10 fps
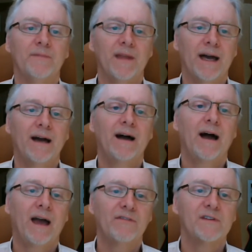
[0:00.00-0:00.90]
Yeah,
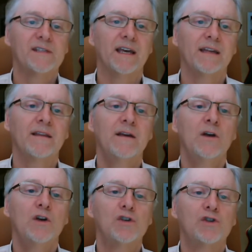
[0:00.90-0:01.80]
I have to say it.
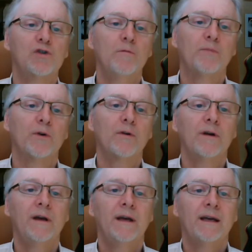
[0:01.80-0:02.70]
Super